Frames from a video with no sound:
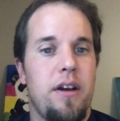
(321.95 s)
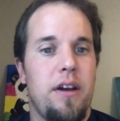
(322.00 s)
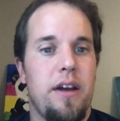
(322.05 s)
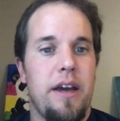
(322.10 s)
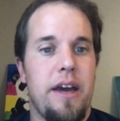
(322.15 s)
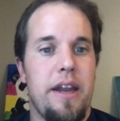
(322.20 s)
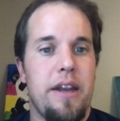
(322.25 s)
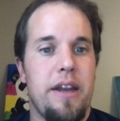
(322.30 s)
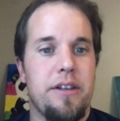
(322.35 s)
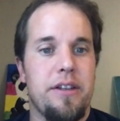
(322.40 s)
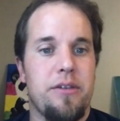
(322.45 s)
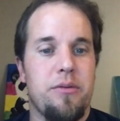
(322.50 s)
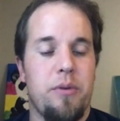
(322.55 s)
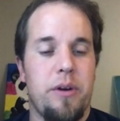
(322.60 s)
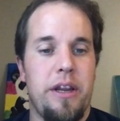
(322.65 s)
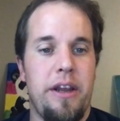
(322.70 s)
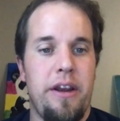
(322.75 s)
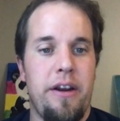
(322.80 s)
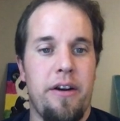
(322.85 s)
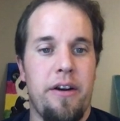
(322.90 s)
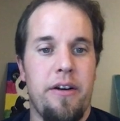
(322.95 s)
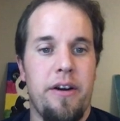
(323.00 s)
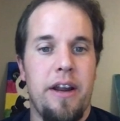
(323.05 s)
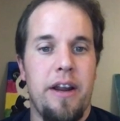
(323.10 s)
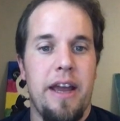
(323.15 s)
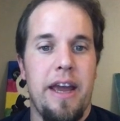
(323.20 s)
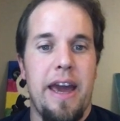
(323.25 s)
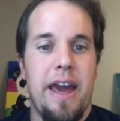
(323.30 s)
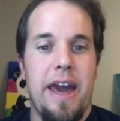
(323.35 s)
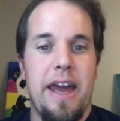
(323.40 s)
It is this one here.
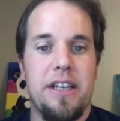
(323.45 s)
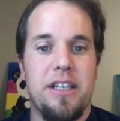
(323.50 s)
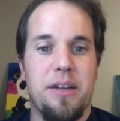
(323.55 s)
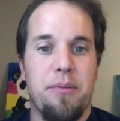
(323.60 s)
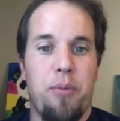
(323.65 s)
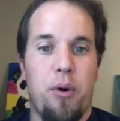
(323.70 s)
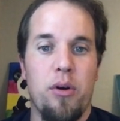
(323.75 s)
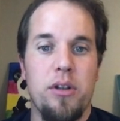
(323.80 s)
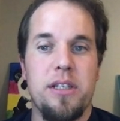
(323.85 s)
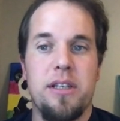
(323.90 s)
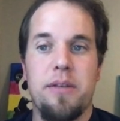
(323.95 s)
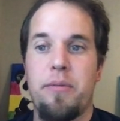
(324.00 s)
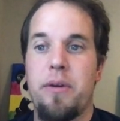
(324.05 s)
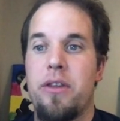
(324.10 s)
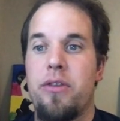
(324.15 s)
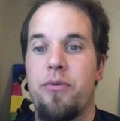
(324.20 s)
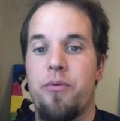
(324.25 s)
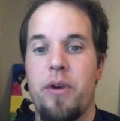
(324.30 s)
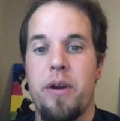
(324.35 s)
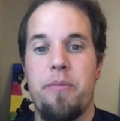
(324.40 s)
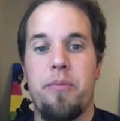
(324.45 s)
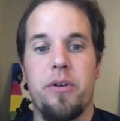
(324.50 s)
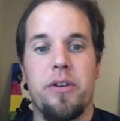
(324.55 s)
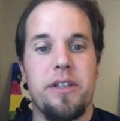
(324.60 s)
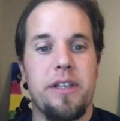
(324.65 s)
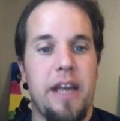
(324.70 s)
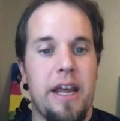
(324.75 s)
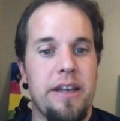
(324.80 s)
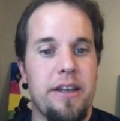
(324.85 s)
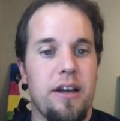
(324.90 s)
It is supposed to be
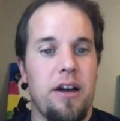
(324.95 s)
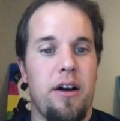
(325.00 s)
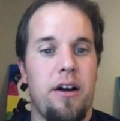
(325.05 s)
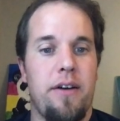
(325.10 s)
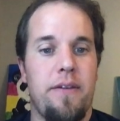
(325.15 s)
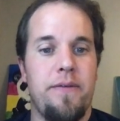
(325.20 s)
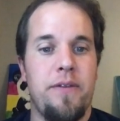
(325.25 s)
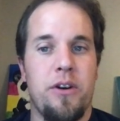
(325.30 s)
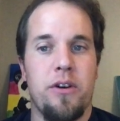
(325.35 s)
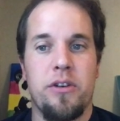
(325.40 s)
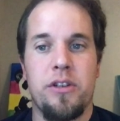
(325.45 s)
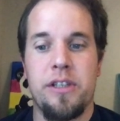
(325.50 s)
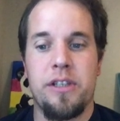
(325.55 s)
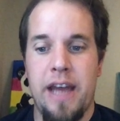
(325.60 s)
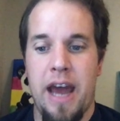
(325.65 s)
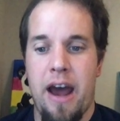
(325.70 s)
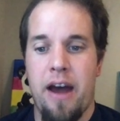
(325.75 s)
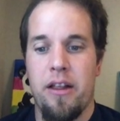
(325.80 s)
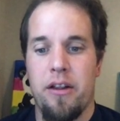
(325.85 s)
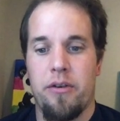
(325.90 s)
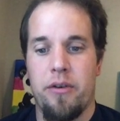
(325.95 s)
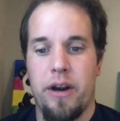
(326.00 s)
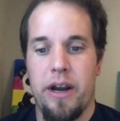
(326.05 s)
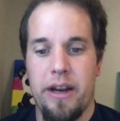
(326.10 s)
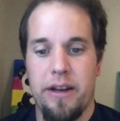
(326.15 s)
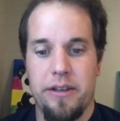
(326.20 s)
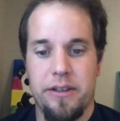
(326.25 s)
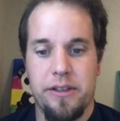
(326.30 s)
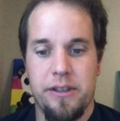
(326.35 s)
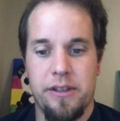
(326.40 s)
3% of your salary.
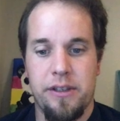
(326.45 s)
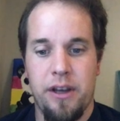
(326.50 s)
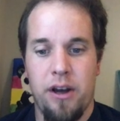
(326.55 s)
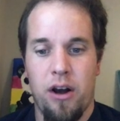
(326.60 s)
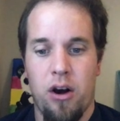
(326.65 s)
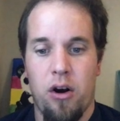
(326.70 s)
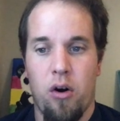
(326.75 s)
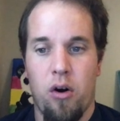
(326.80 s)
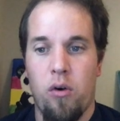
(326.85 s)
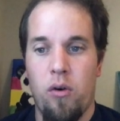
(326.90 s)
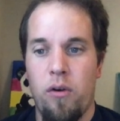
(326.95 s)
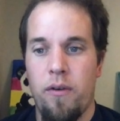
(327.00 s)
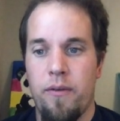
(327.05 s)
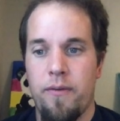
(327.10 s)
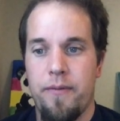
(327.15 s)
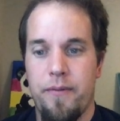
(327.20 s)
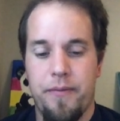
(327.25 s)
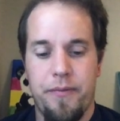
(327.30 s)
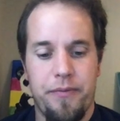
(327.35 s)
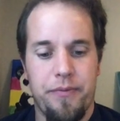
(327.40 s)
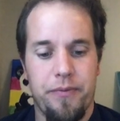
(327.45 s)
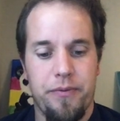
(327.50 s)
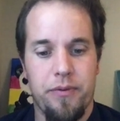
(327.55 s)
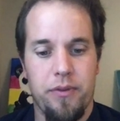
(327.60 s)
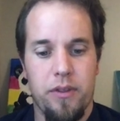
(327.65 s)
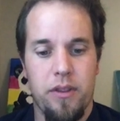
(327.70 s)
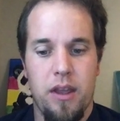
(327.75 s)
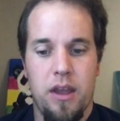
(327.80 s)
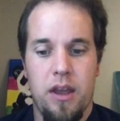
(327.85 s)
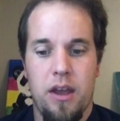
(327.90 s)
So
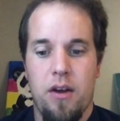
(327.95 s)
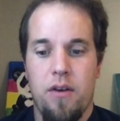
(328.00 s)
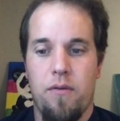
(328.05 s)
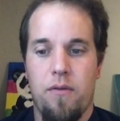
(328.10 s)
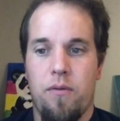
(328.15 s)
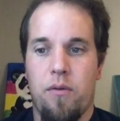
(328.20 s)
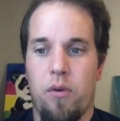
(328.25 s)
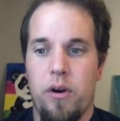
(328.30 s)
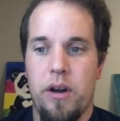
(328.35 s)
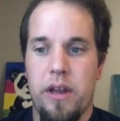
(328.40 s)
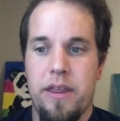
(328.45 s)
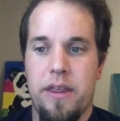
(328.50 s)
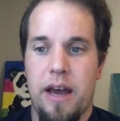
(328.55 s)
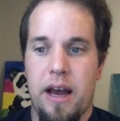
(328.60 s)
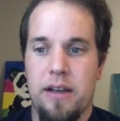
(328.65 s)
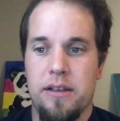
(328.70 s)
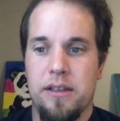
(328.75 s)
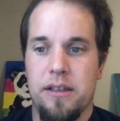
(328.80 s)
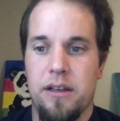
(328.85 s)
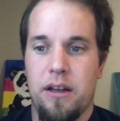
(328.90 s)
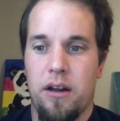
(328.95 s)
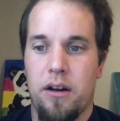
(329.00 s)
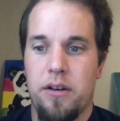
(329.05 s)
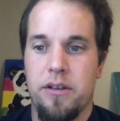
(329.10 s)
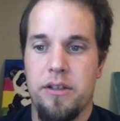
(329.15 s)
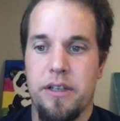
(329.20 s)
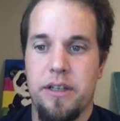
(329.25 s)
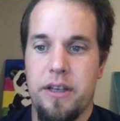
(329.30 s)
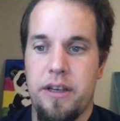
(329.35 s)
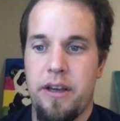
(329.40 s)

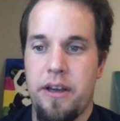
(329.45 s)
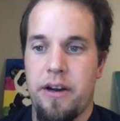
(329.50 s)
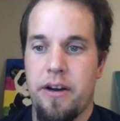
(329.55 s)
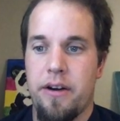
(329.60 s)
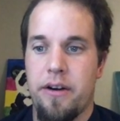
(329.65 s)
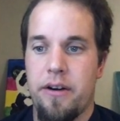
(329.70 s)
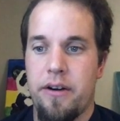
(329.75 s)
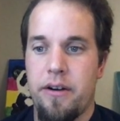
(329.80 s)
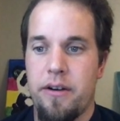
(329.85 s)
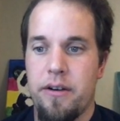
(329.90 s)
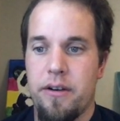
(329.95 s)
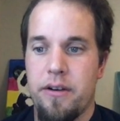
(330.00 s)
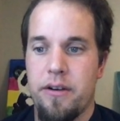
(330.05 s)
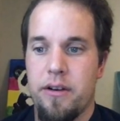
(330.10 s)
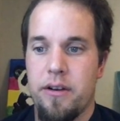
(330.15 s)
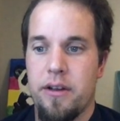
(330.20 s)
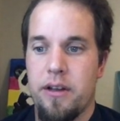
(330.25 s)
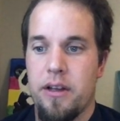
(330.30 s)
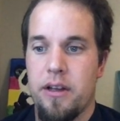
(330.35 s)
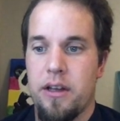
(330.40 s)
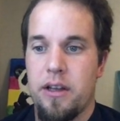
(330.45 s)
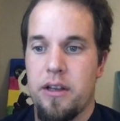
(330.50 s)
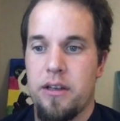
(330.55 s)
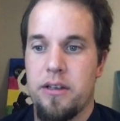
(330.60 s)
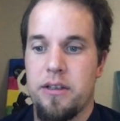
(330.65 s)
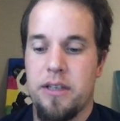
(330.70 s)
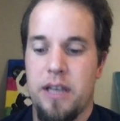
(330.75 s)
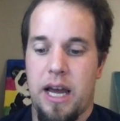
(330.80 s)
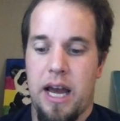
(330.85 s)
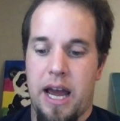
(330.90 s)
$40,000 a year
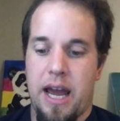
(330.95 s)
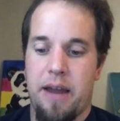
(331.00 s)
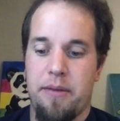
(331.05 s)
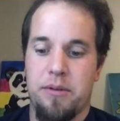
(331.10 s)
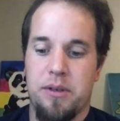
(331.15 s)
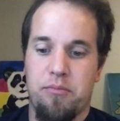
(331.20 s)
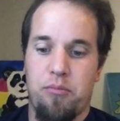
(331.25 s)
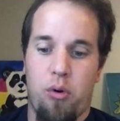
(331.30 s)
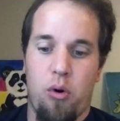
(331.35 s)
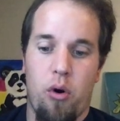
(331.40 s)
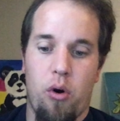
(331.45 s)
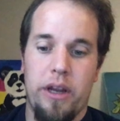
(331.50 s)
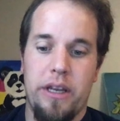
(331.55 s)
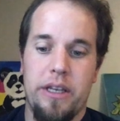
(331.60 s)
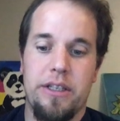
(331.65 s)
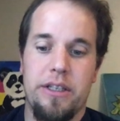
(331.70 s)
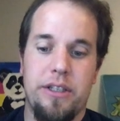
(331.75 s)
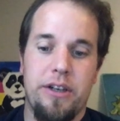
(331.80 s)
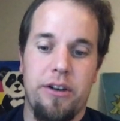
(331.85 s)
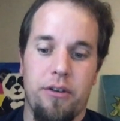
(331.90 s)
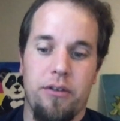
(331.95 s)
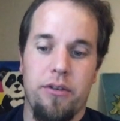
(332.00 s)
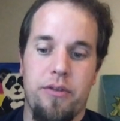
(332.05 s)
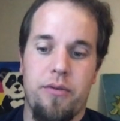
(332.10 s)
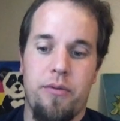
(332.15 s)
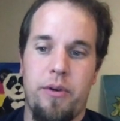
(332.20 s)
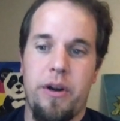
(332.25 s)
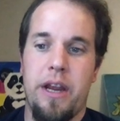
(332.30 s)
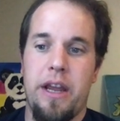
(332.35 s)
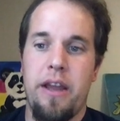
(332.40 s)
times
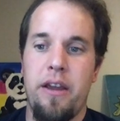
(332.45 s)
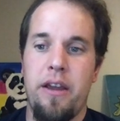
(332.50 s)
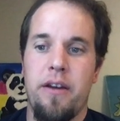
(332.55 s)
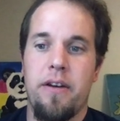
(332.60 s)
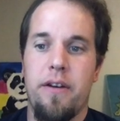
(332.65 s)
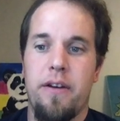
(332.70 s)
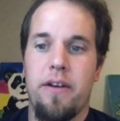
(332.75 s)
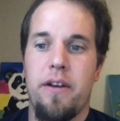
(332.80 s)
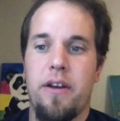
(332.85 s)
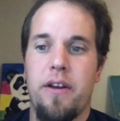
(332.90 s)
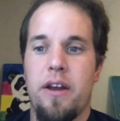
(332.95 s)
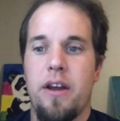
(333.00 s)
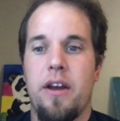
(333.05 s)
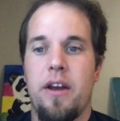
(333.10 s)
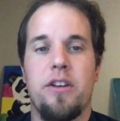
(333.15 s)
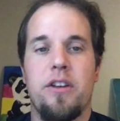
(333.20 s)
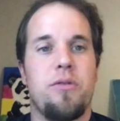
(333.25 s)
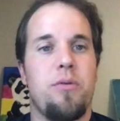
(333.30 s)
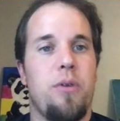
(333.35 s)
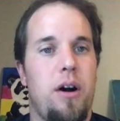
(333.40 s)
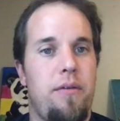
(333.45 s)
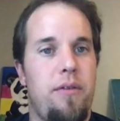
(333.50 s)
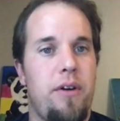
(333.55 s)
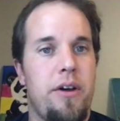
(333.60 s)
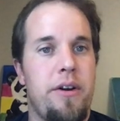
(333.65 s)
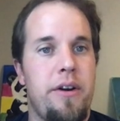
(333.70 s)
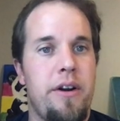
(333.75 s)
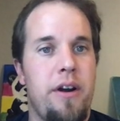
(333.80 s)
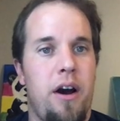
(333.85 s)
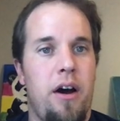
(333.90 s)
0.03,
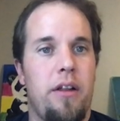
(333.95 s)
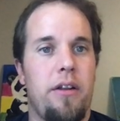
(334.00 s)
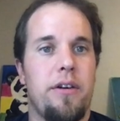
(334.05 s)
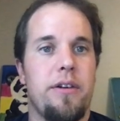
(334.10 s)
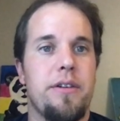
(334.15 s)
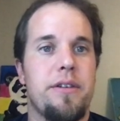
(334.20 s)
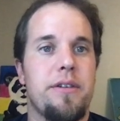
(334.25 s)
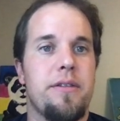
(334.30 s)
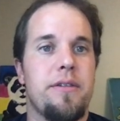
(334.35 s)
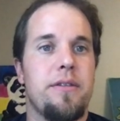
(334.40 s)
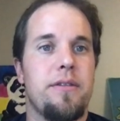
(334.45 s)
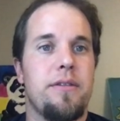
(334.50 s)
$1,200.